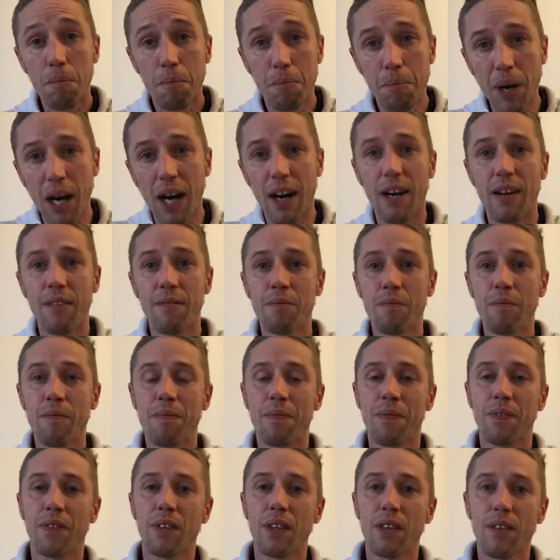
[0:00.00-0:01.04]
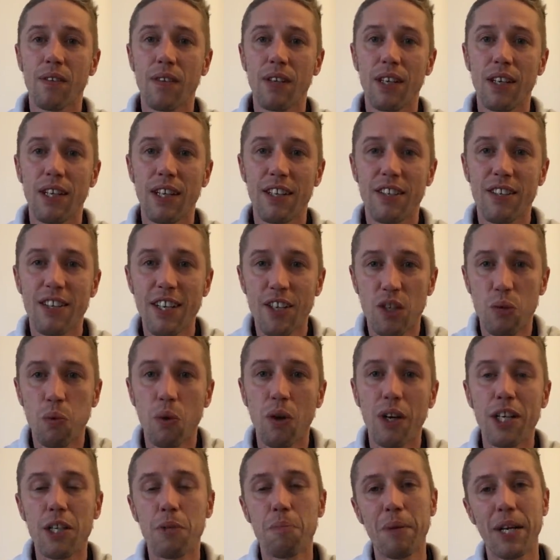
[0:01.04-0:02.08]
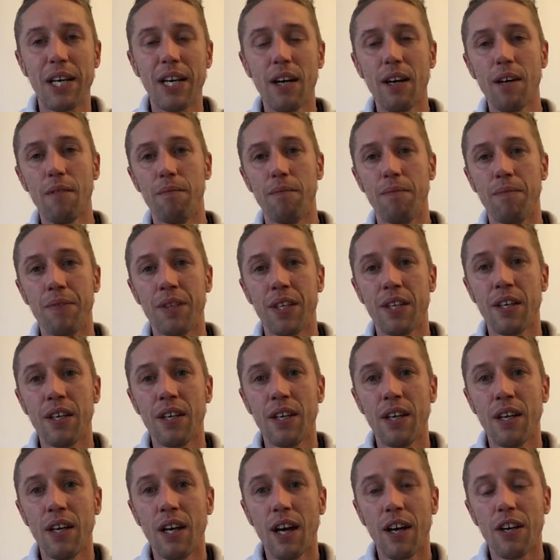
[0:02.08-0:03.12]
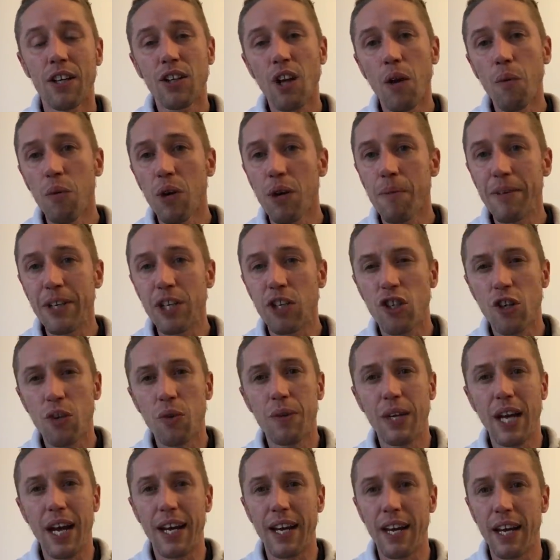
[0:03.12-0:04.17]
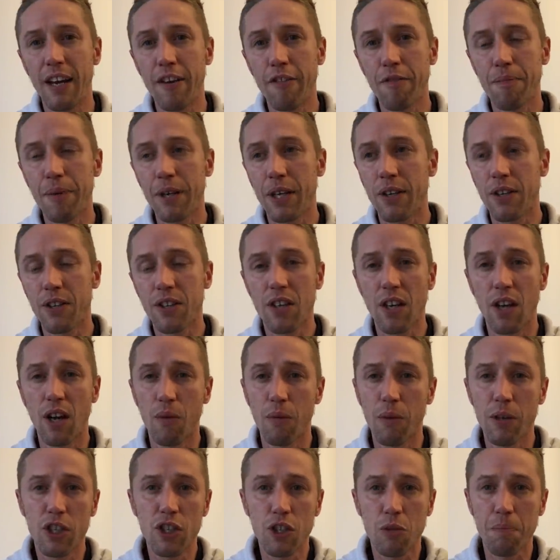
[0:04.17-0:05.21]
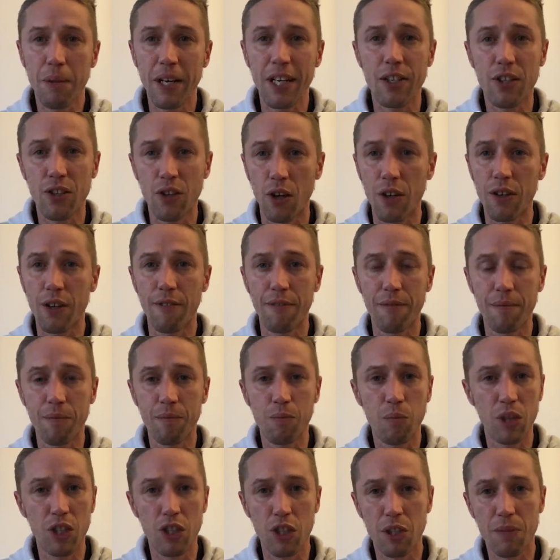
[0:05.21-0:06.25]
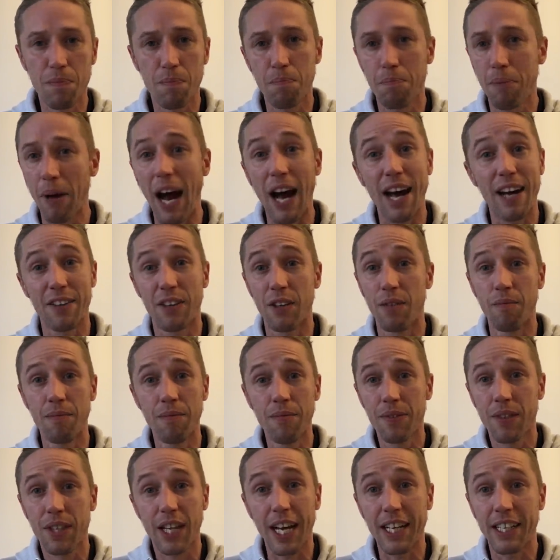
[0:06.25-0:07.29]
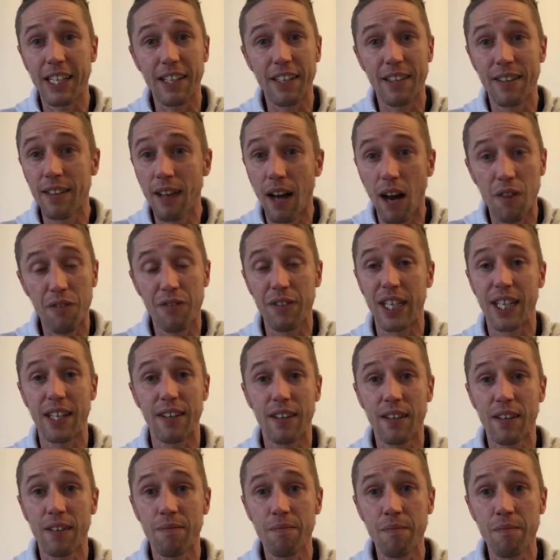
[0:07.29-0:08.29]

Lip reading: But is this what it's become? And I don't want to be too negative because, look, we just beat Tottenham. We just battered them. They did nothing.